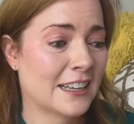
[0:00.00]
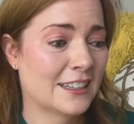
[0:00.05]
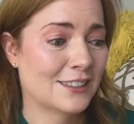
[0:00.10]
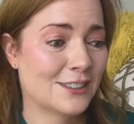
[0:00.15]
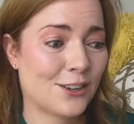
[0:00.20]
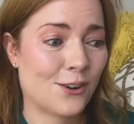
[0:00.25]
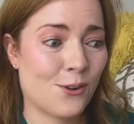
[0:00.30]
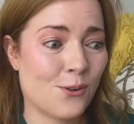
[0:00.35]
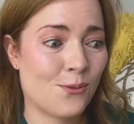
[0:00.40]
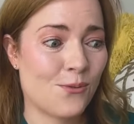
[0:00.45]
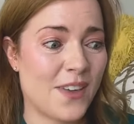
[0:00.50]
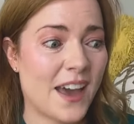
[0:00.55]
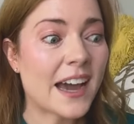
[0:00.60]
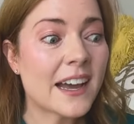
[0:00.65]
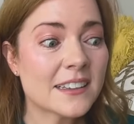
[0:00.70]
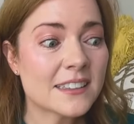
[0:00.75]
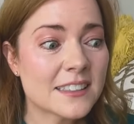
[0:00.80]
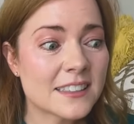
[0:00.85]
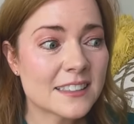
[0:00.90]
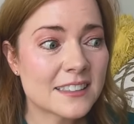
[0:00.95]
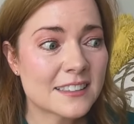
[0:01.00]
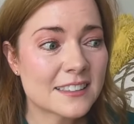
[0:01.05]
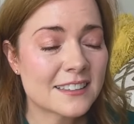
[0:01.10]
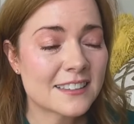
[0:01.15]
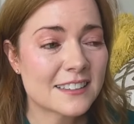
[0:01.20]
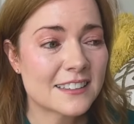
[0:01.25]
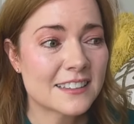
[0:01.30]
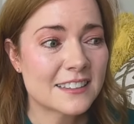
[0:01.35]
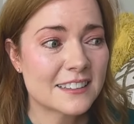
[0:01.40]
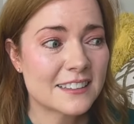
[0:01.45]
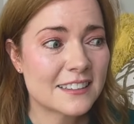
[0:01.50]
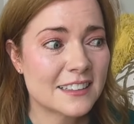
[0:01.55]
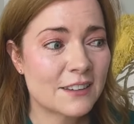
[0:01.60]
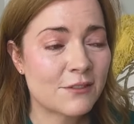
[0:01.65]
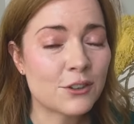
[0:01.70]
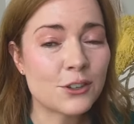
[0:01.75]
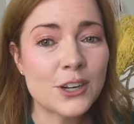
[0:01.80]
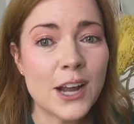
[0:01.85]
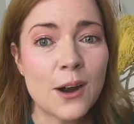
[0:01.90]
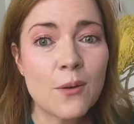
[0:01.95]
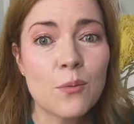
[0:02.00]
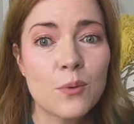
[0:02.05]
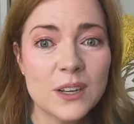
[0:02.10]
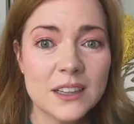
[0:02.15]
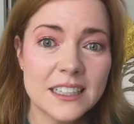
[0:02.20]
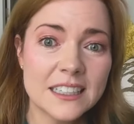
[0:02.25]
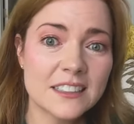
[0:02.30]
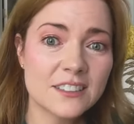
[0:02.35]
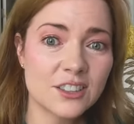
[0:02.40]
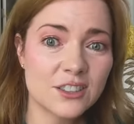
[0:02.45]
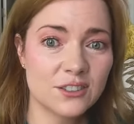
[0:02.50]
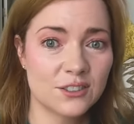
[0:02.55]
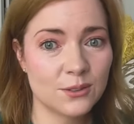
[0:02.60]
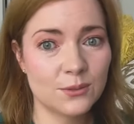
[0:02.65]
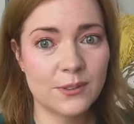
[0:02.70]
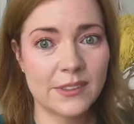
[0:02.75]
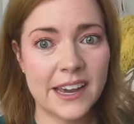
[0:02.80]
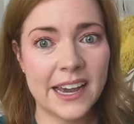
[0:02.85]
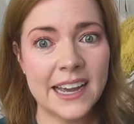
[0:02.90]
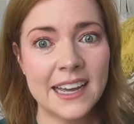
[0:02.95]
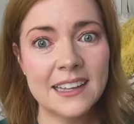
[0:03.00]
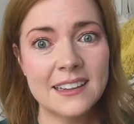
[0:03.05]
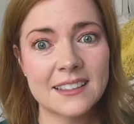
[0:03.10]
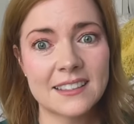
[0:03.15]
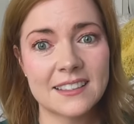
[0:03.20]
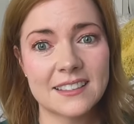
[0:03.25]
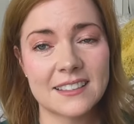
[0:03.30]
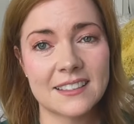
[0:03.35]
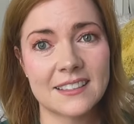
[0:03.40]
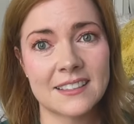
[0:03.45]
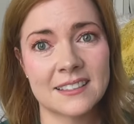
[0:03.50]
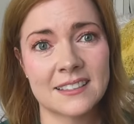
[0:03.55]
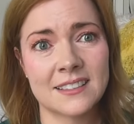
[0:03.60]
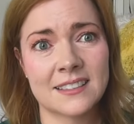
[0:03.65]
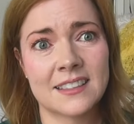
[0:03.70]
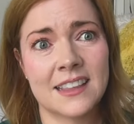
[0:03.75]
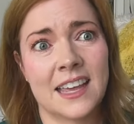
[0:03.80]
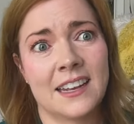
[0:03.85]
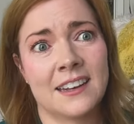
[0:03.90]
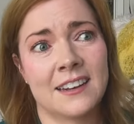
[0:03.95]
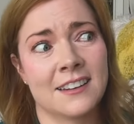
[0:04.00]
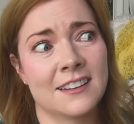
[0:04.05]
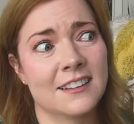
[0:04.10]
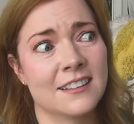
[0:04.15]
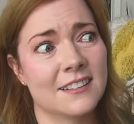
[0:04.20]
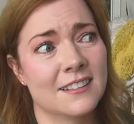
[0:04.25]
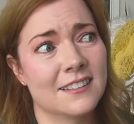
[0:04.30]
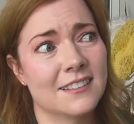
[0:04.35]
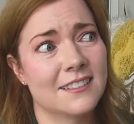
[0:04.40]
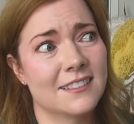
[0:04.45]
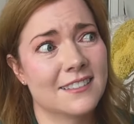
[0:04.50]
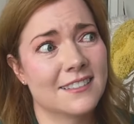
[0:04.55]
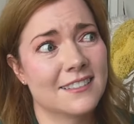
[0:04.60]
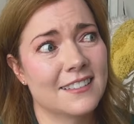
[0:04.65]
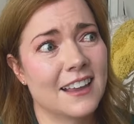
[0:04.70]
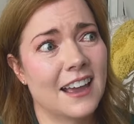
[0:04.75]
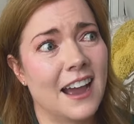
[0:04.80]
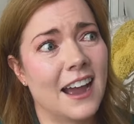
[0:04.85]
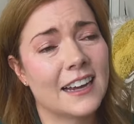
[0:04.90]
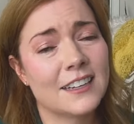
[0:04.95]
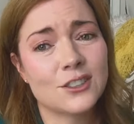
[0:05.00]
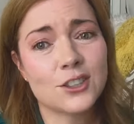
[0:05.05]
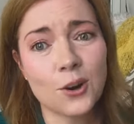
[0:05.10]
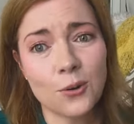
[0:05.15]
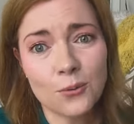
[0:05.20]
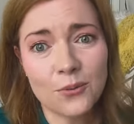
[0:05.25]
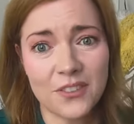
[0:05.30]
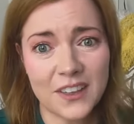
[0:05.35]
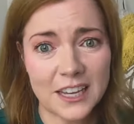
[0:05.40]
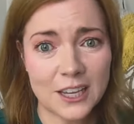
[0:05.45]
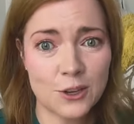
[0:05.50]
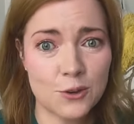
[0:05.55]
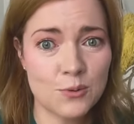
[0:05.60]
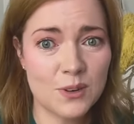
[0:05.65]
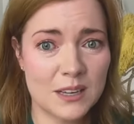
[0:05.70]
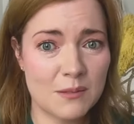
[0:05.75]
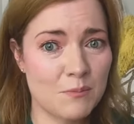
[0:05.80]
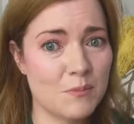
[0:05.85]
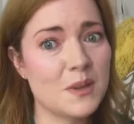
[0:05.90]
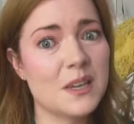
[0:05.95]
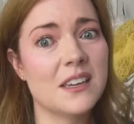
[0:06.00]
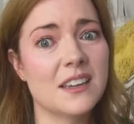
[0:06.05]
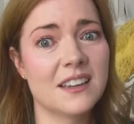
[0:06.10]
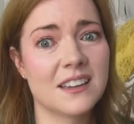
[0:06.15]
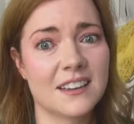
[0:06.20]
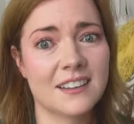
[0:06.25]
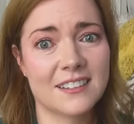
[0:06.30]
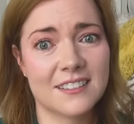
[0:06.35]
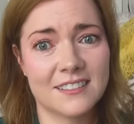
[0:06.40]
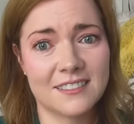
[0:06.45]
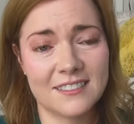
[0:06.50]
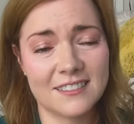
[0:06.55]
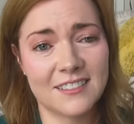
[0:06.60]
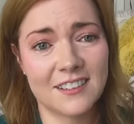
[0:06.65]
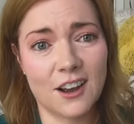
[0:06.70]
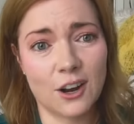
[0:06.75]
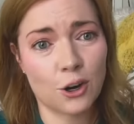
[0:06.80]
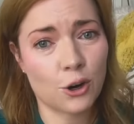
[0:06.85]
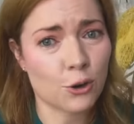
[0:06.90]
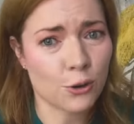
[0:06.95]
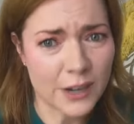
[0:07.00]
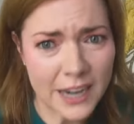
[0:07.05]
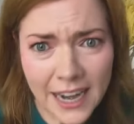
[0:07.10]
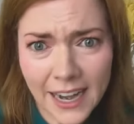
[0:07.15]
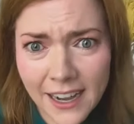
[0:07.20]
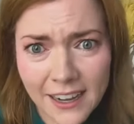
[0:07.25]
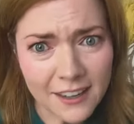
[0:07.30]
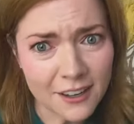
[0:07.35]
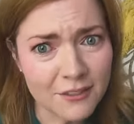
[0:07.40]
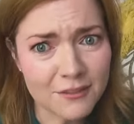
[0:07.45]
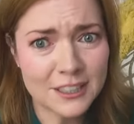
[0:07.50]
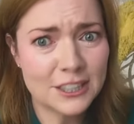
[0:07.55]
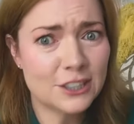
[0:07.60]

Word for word: So that's if you're not willing to do that, then I don't think you can be a creative